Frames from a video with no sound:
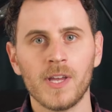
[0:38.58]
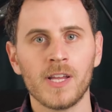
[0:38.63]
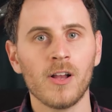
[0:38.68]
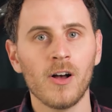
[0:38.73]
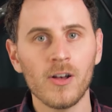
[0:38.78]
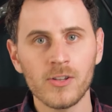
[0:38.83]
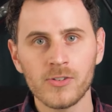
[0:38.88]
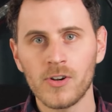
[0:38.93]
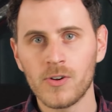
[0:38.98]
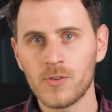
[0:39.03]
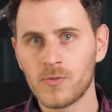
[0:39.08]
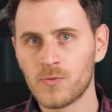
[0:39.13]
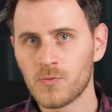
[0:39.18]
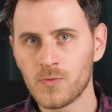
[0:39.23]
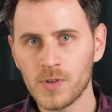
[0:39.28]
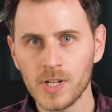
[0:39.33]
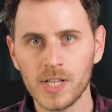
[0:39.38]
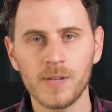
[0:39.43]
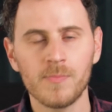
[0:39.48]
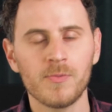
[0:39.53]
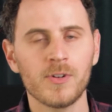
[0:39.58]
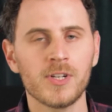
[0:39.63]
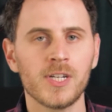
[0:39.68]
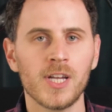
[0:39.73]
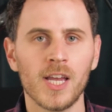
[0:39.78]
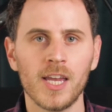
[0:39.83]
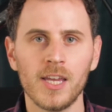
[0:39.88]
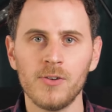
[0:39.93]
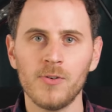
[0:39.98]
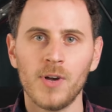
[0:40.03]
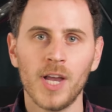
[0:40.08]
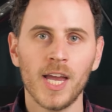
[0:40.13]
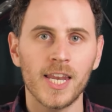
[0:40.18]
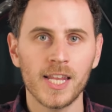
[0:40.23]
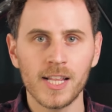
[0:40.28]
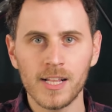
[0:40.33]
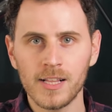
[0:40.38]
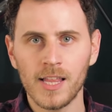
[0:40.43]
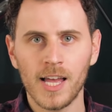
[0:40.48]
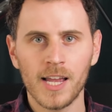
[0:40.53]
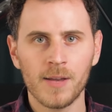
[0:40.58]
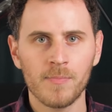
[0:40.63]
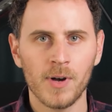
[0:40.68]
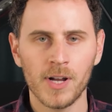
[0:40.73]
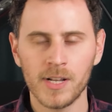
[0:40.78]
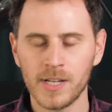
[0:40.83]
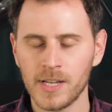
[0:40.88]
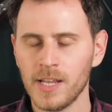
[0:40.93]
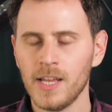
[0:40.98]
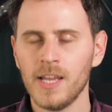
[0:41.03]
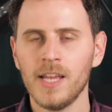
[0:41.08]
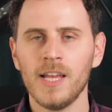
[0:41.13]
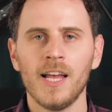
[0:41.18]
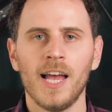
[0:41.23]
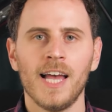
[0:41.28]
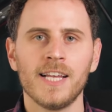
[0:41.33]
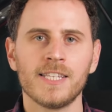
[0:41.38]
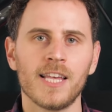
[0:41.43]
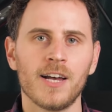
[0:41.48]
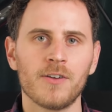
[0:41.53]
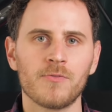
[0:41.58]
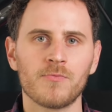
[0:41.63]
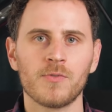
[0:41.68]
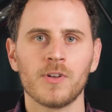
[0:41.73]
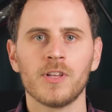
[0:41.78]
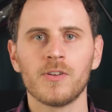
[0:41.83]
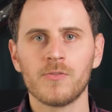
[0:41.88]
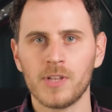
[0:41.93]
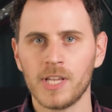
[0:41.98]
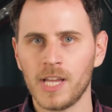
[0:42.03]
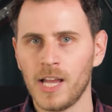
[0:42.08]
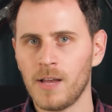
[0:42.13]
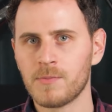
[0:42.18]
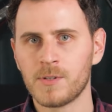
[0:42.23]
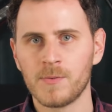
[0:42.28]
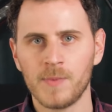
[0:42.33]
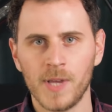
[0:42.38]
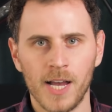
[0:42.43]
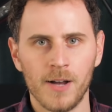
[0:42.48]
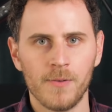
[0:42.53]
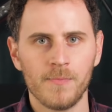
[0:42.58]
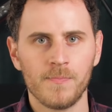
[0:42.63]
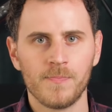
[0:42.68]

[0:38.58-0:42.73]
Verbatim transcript: And also, I would really appreciate you hitting the like button as that really, really helps me out.